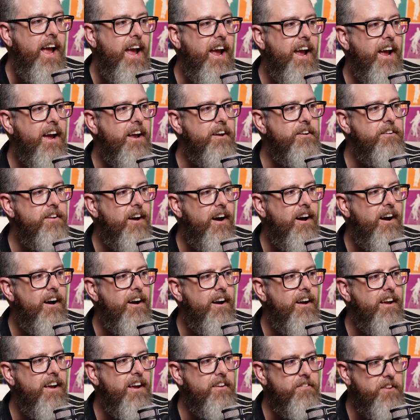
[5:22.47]
And
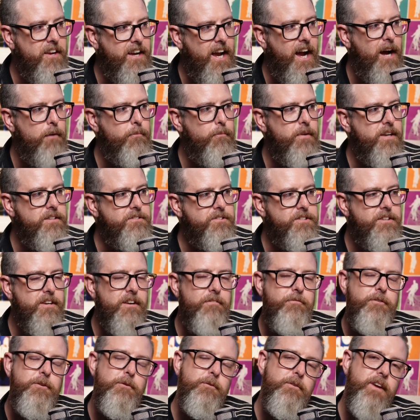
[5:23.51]
in the comments,
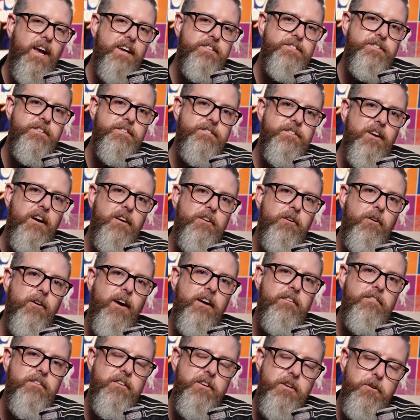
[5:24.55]
if you guess the song
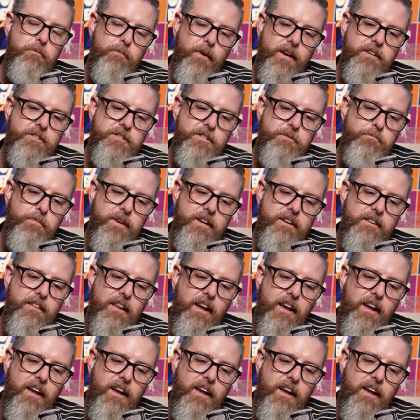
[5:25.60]
correctly, you might just be in